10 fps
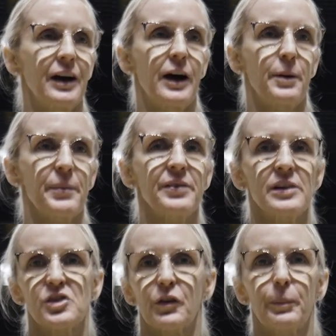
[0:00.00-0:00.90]
Um, and
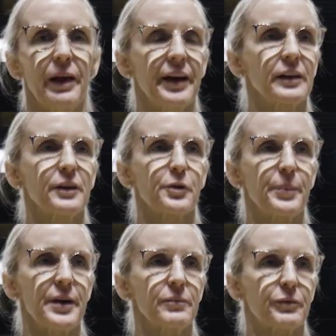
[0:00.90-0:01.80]
then just playing a little
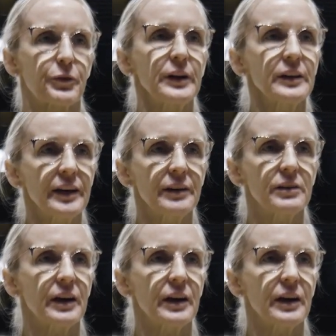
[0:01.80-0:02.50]
bit freely,